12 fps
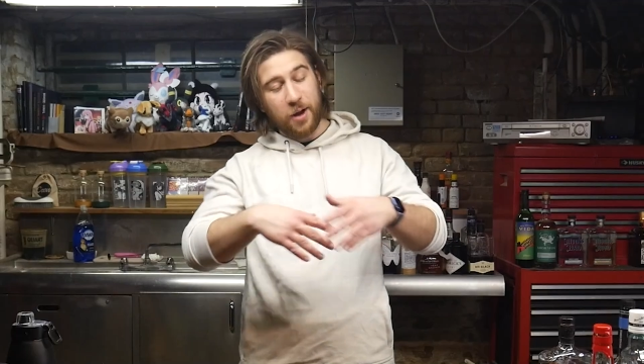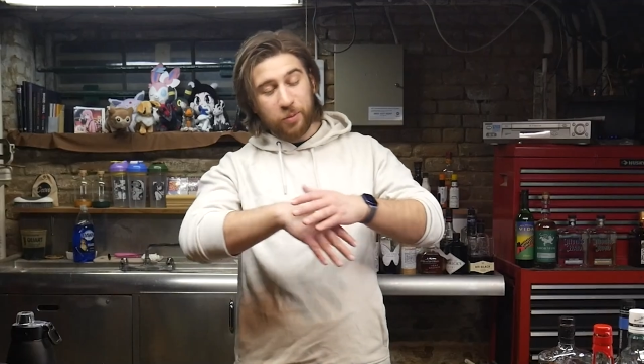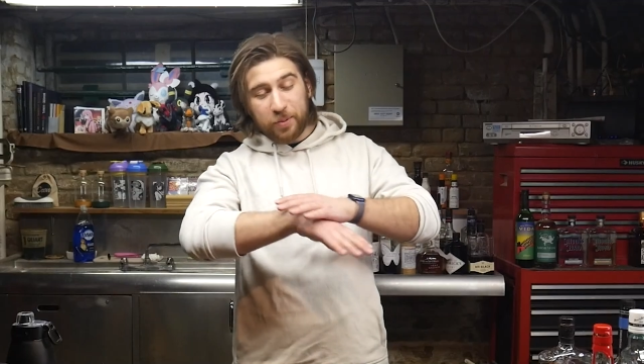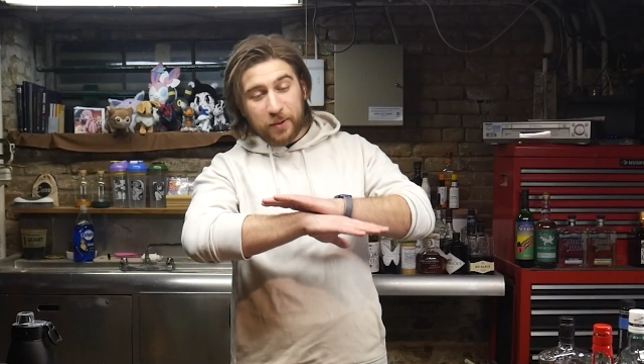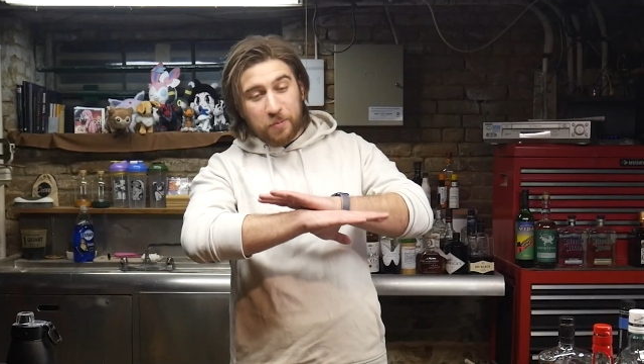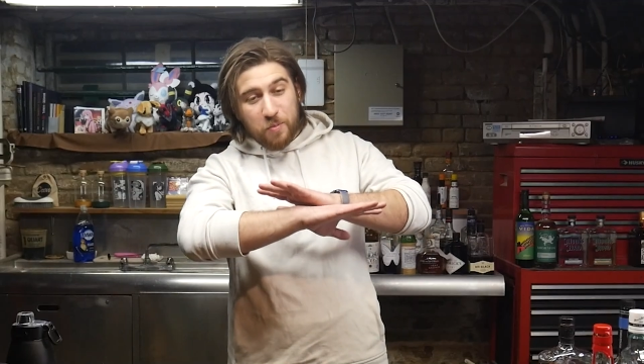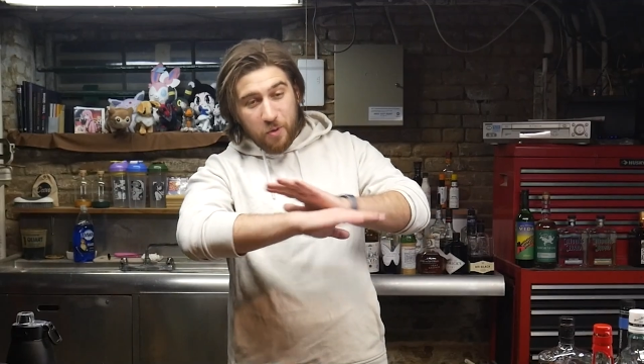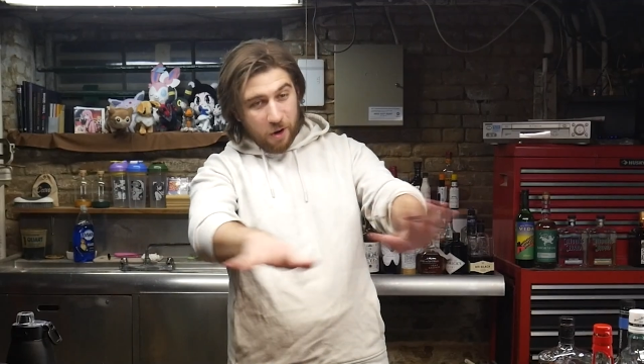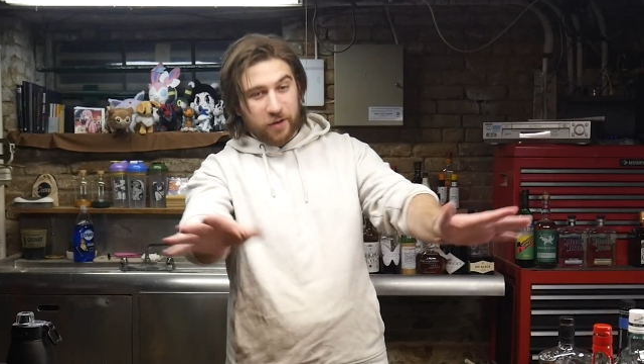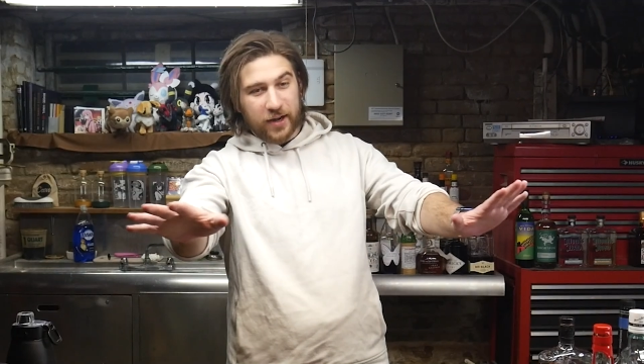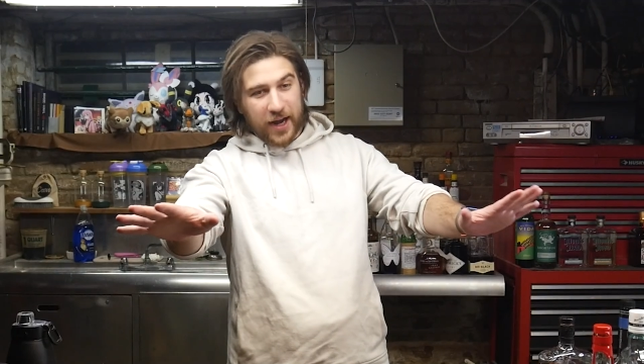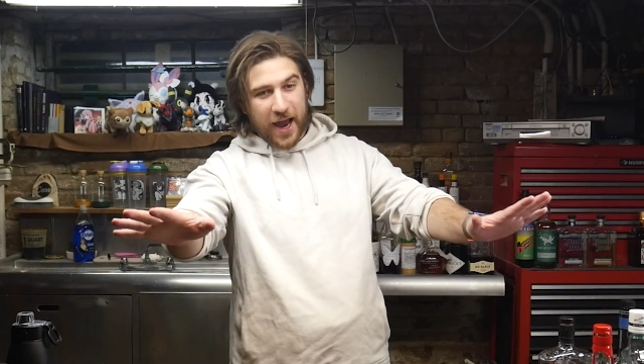will be
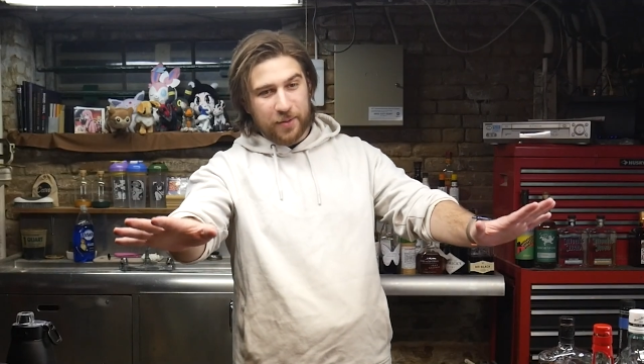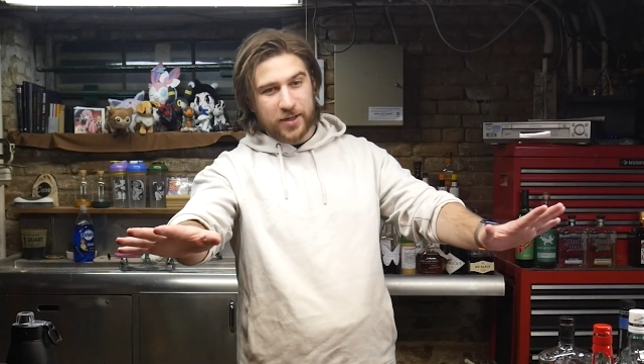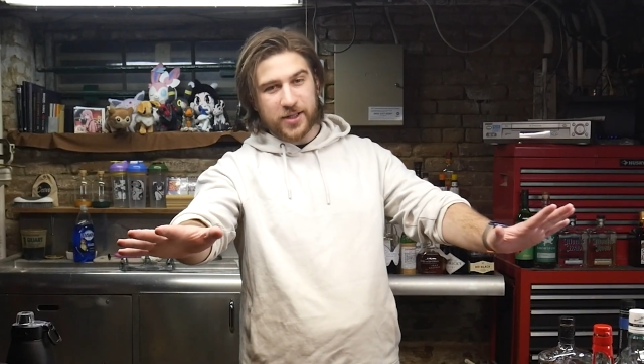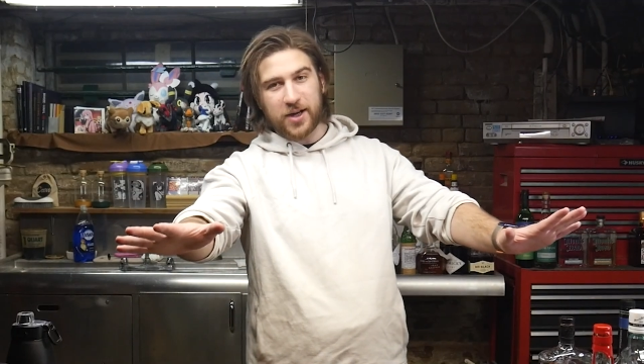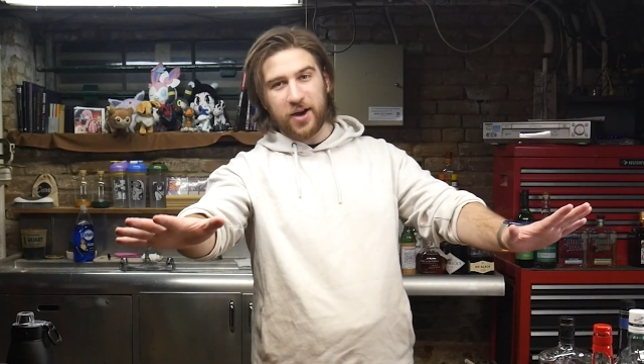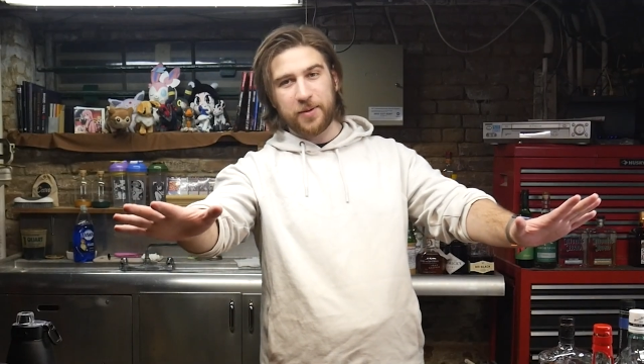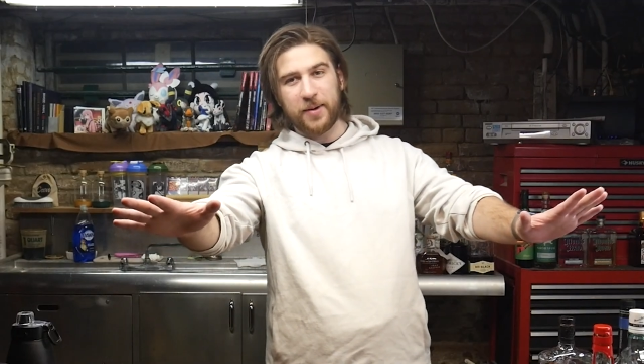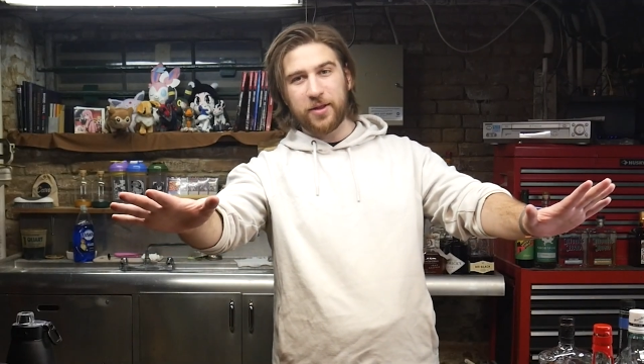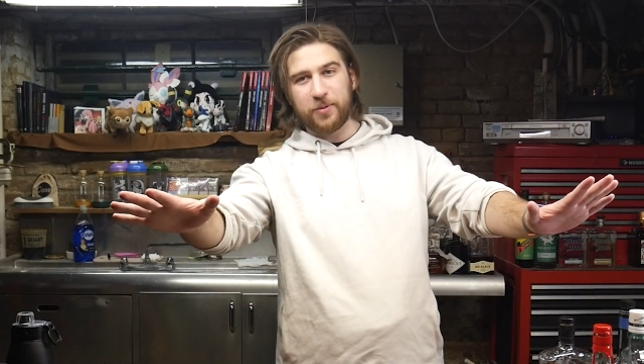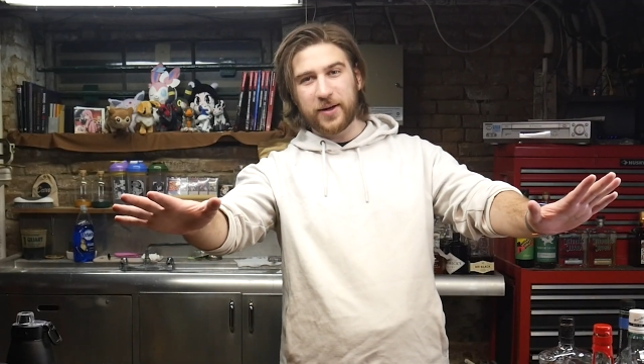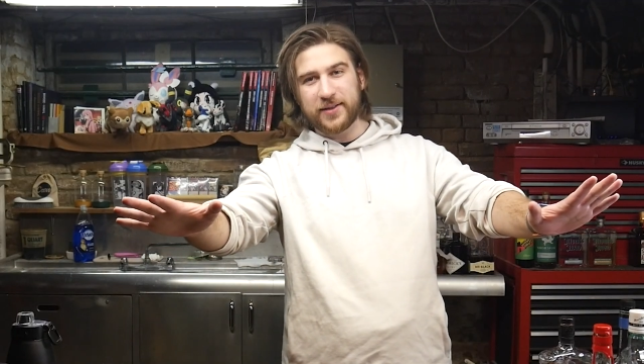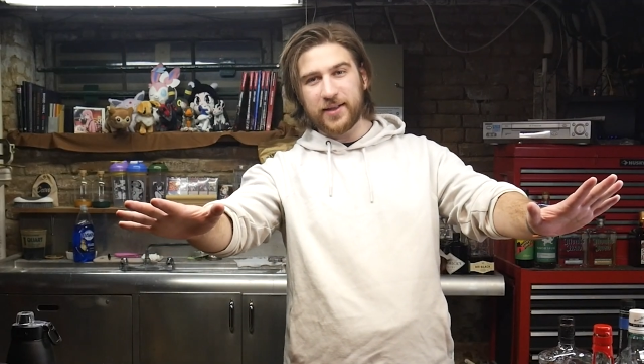more than happy to talk about
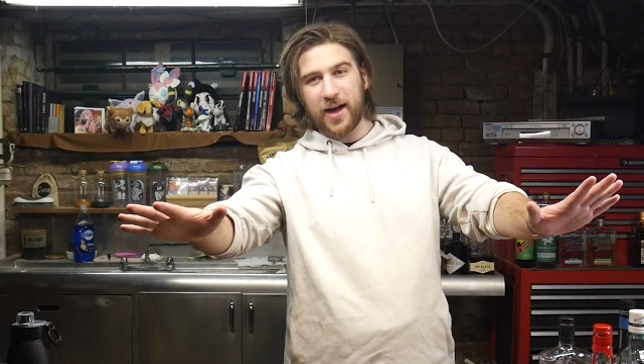the rest of the